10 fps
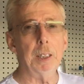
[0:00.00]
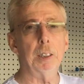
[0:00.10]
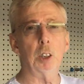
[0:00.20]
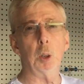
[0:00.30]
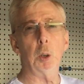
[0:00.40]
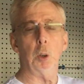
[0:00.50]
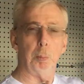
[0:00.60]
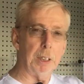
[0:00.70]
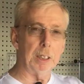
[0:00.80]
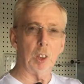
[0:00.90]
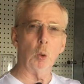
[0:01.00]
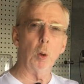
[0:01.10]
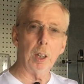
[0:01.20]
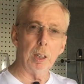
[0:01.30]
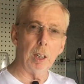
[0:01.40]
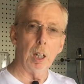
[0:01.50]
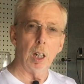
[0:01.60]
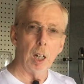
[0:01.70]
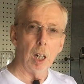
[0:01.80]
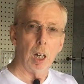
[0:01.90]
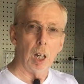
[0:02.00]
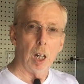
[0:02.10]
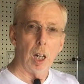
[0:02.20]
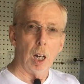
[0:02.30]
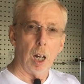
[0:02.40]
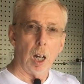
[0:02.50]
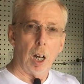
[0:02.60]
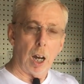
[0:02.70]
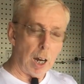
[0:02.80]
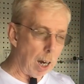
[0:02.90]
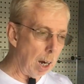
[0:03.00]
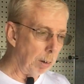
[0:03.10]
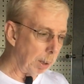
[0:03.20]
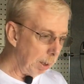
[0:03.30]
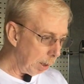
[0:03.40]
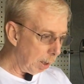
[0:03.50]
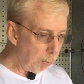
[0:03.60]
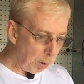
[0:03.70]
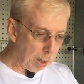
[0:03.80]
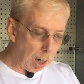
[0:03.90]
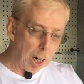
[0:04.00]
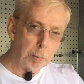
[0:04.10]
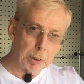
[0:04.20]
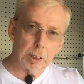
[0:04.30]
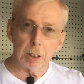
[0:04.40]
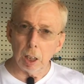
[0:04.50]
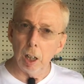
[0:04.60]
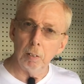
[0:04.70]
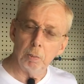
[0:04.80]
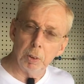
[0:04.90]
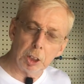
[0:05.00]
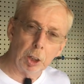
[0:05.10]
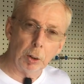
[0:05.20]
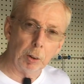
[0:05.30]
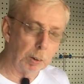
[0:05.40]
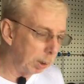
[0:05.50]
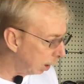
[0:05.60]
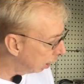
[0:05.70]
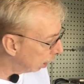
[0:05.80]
to be sorted out in the different types of materials, and then